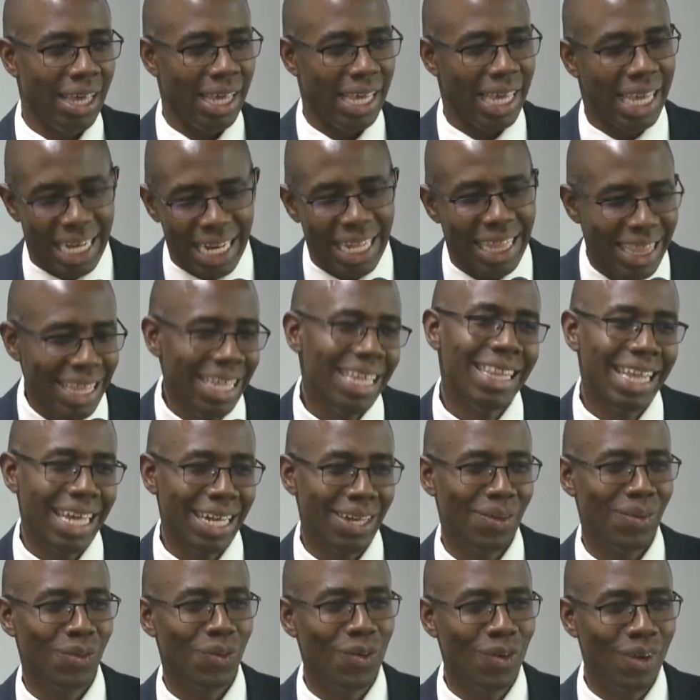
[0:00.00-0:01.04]
Anything
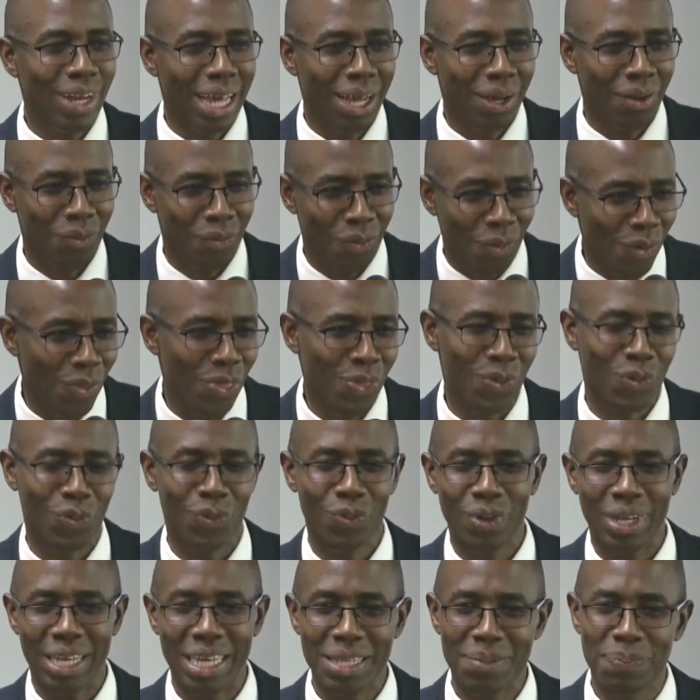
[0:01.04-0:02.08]
that you're going to go
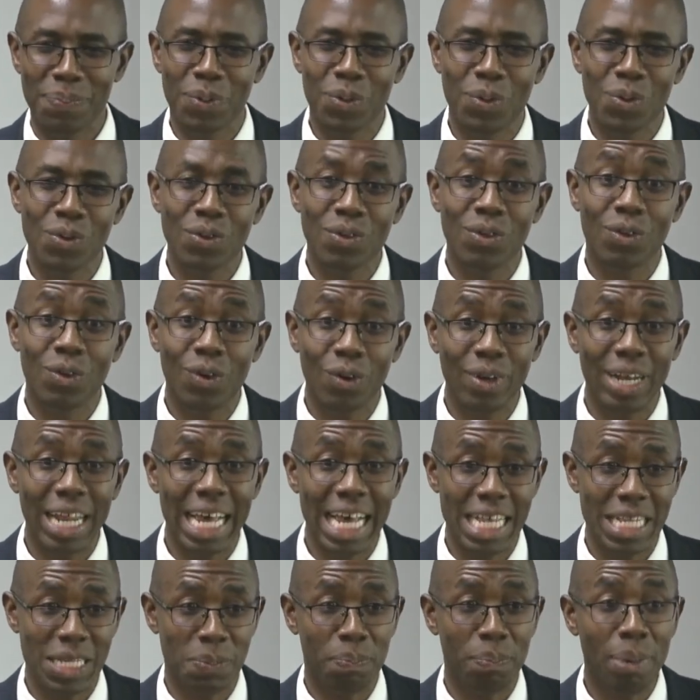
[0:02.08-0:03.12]
through is because God
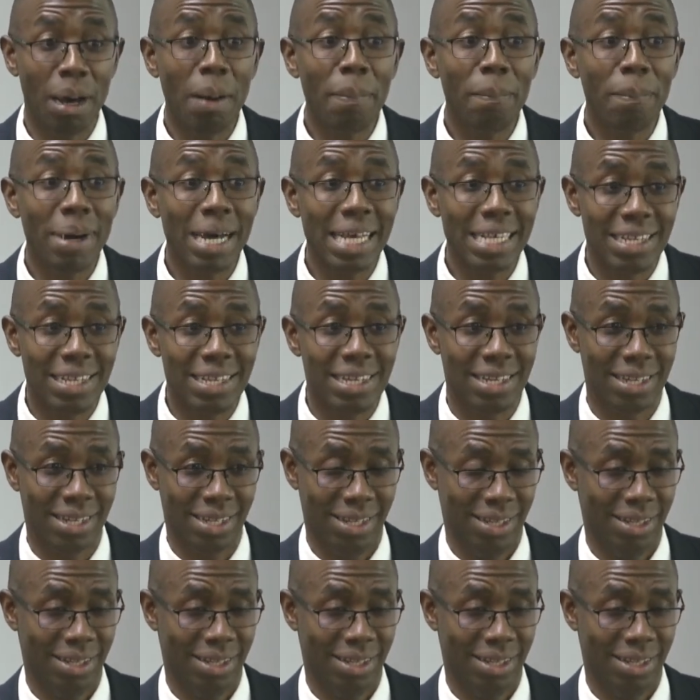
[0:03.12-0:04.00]
has purposed